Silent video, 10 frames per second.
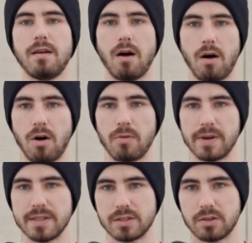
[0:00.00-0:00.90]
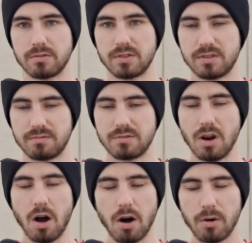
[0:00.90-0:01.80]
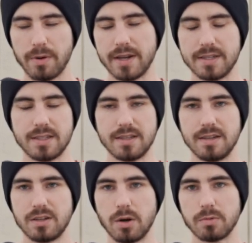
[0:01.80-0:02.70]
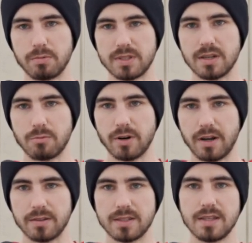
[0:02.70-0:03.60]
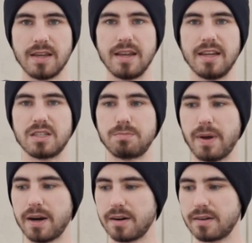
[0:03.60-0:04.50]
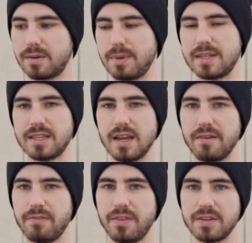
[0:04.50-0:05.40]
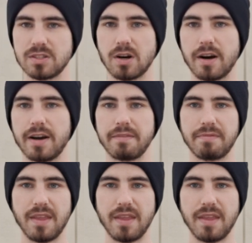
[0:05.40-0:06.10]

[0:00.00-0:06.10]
Always go with someone else. It's better to be safe than sorry.